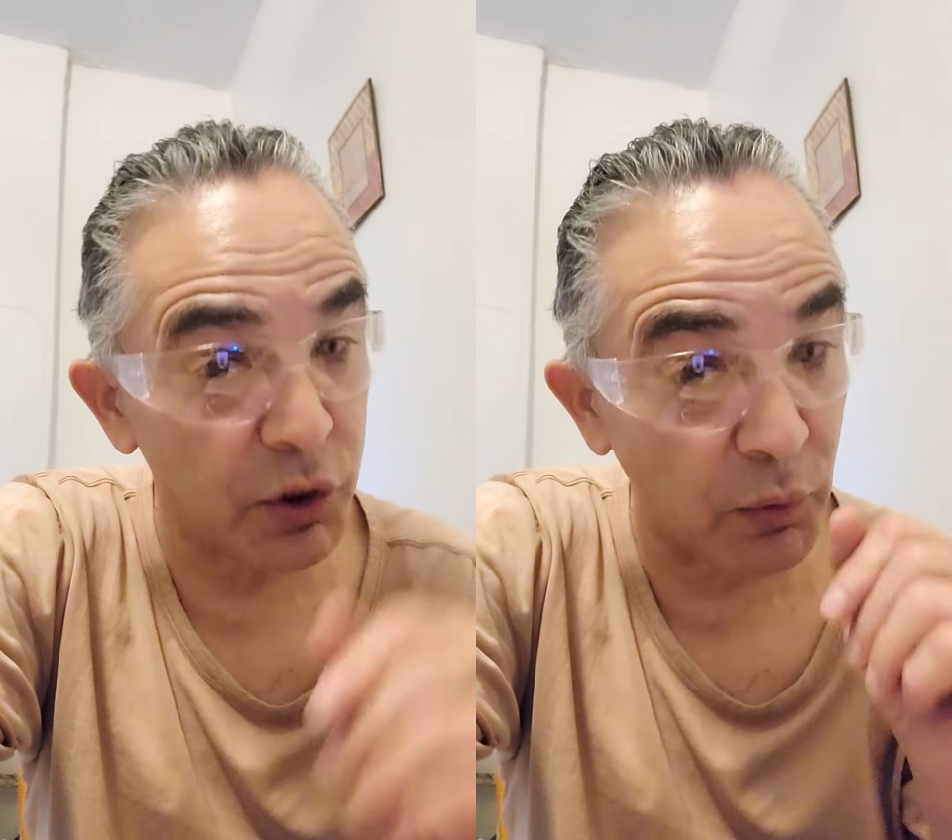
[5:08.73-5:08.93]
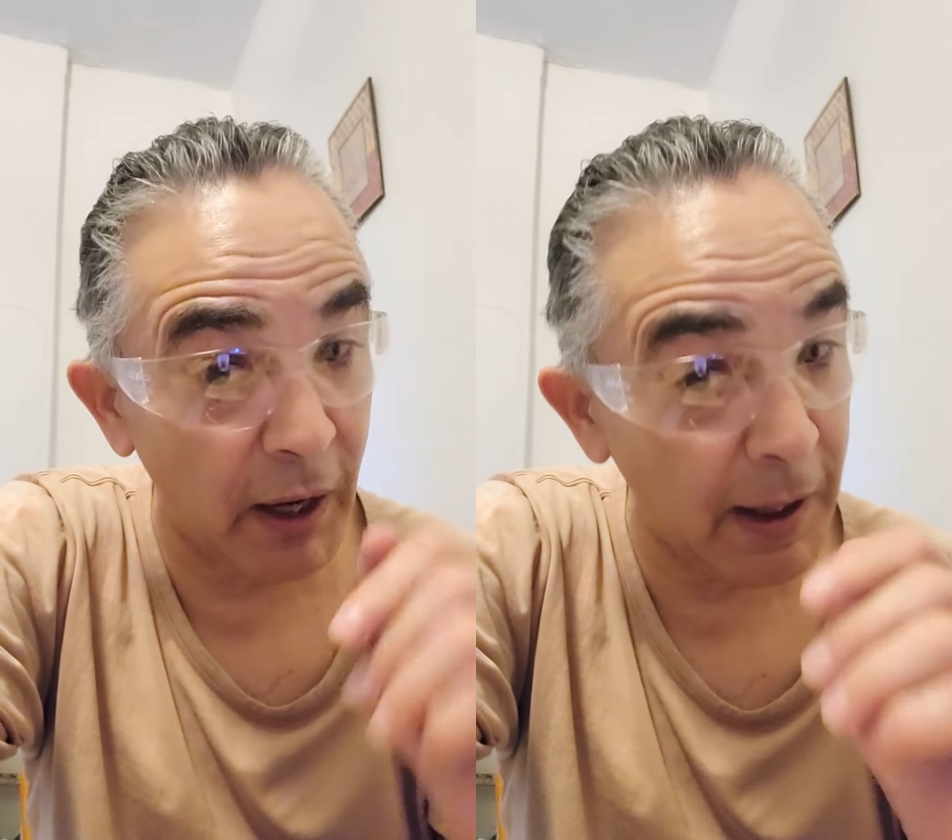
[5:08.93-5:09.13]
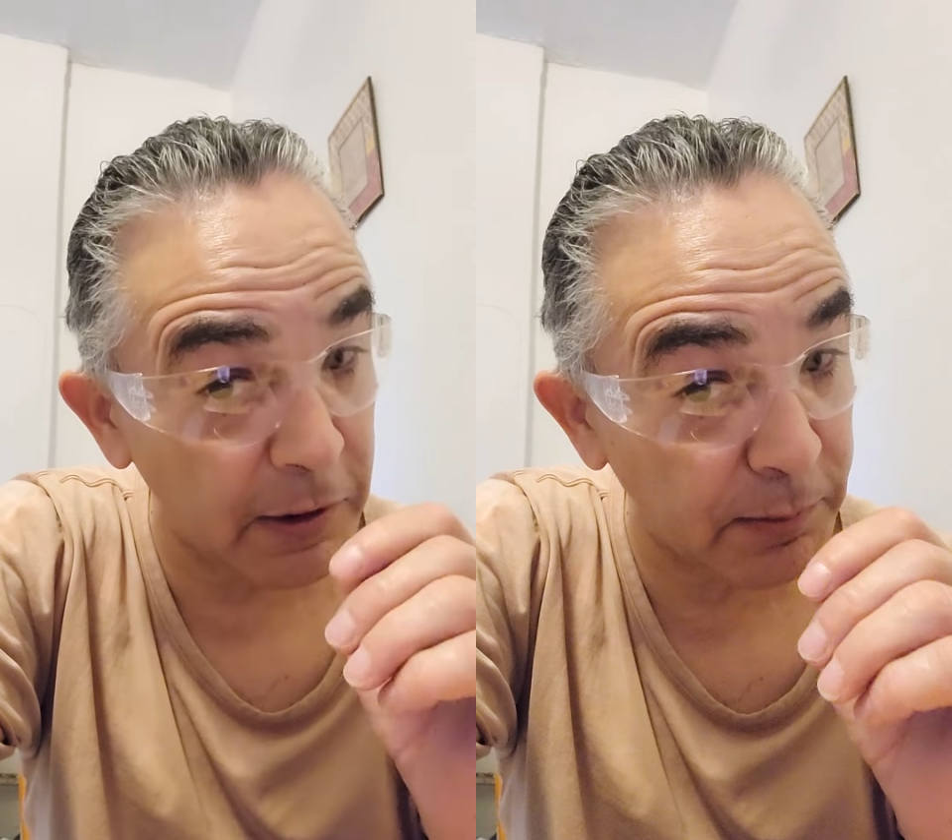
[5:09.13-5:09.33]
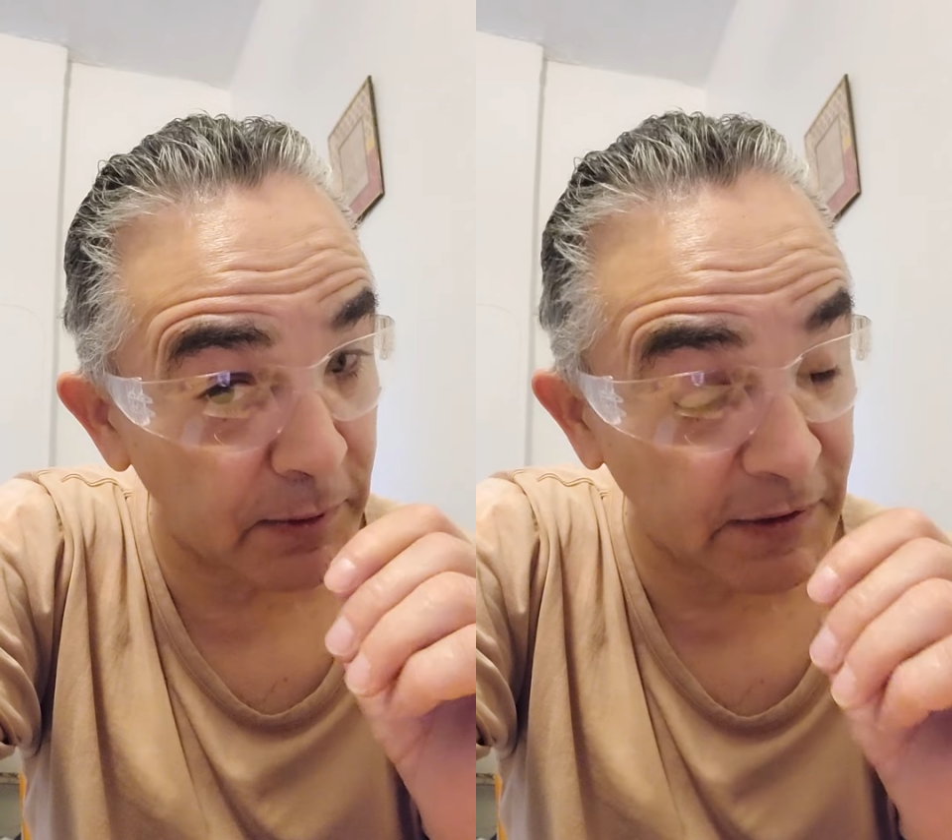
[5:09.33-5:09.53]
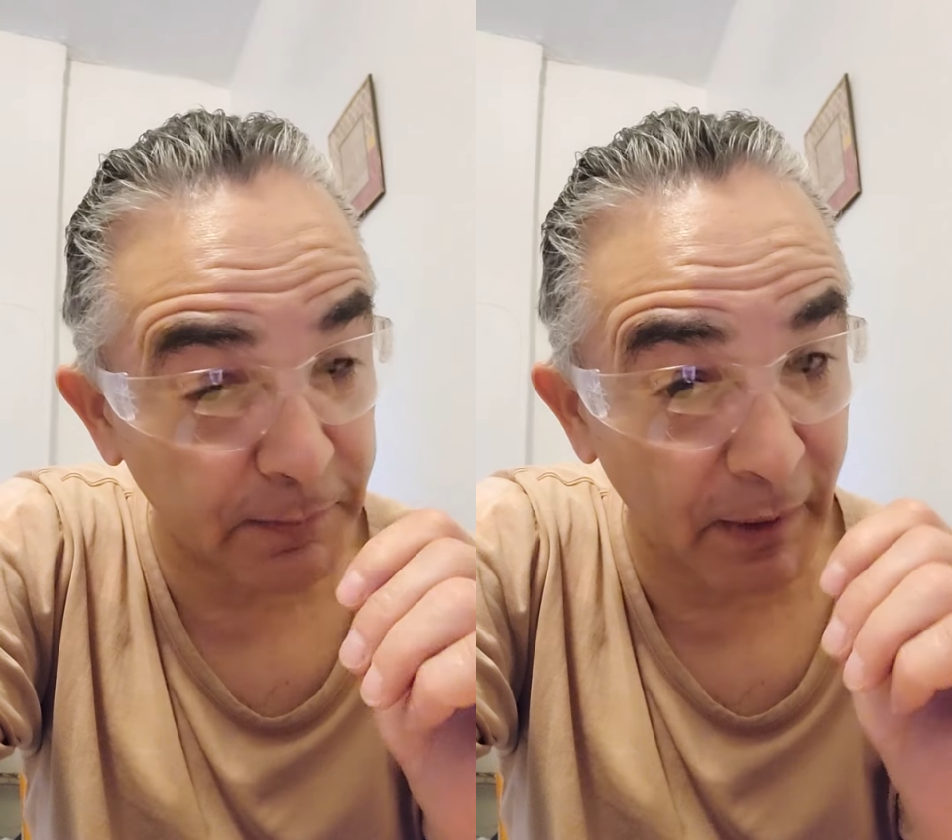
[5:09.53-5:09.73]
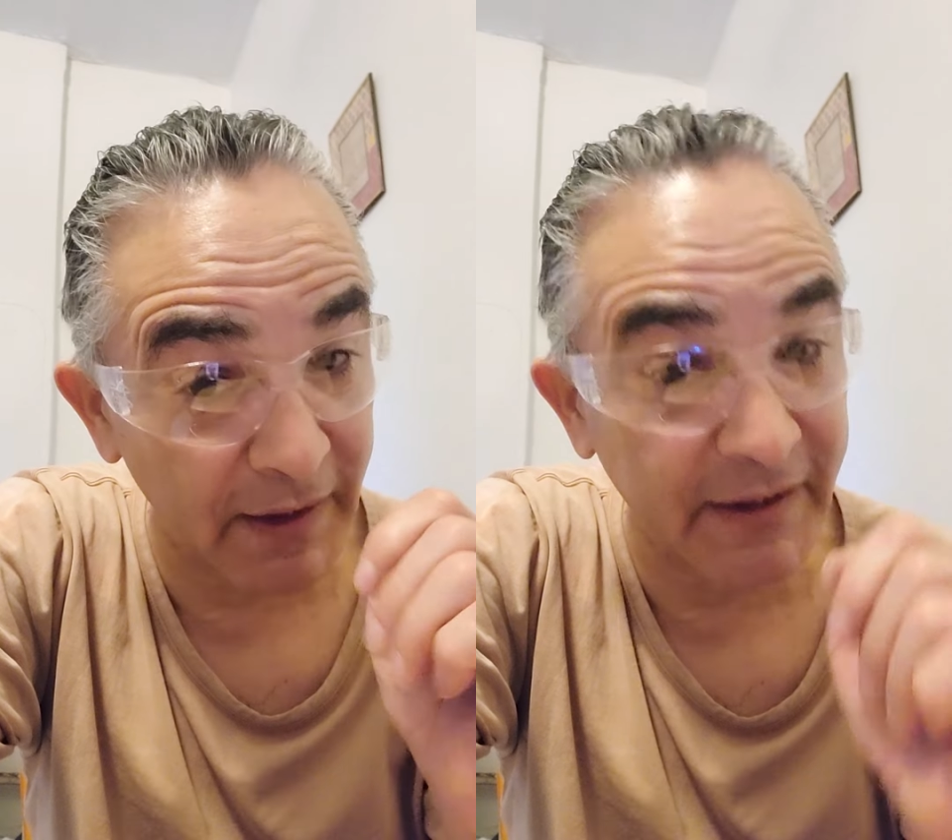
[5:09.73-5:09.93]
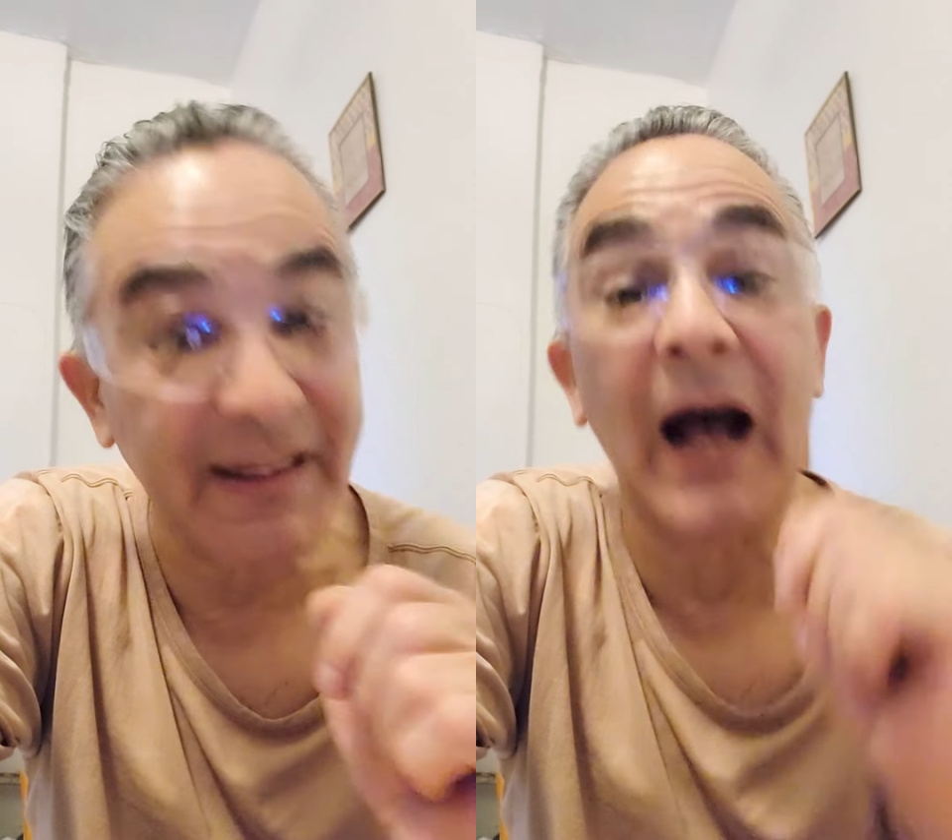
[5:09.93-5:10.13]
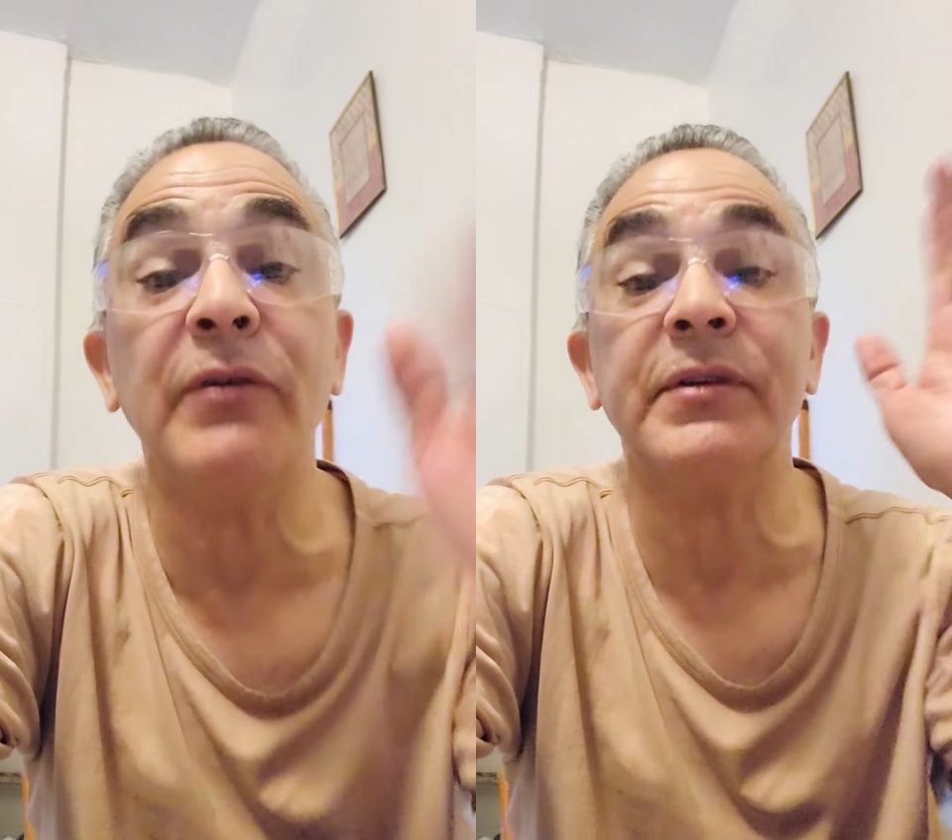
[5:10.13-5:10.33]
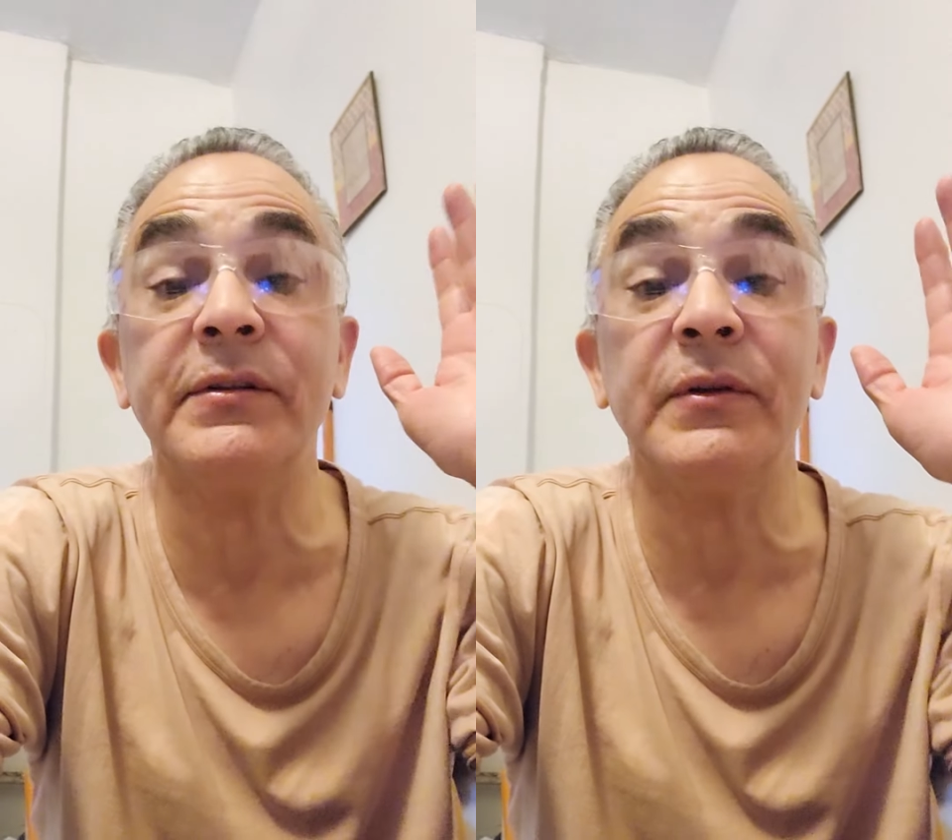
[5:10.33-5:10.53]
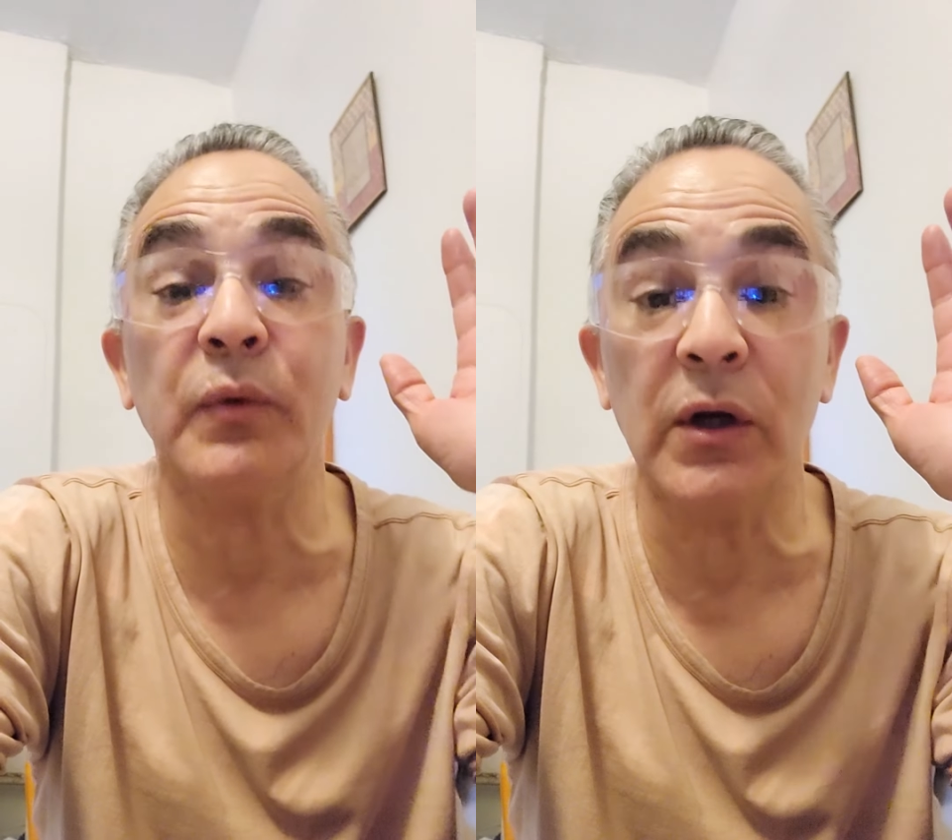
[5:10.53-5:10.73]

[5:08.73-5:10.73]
You want to spend thousands